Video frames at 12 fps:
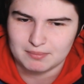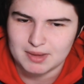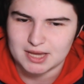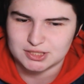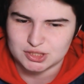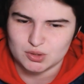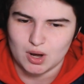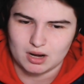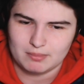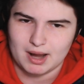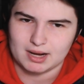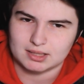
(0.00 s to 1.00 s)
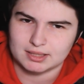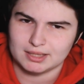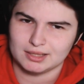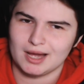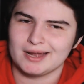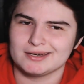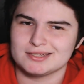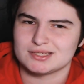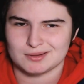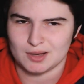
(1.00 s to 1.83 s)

makes you automatically aligned as